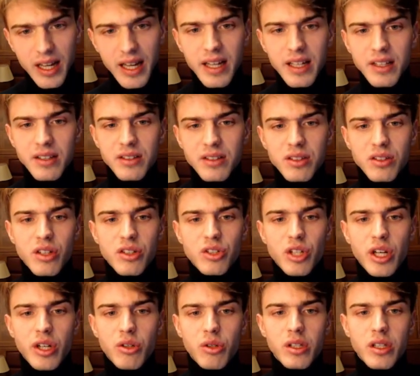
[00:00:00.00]
and
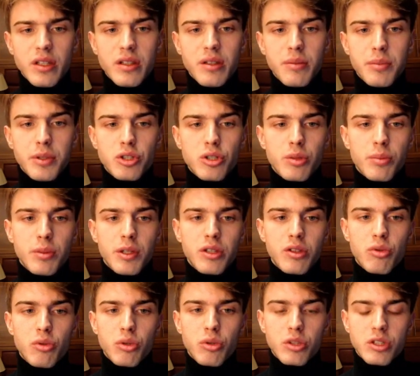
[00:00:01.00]
generally the bishop and
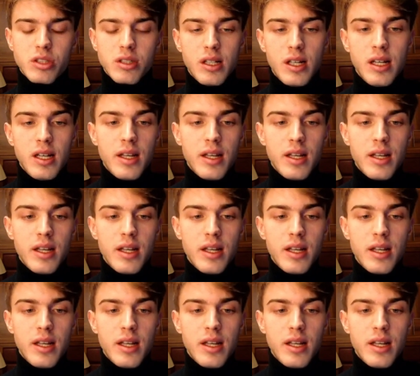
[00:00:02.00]
the rooks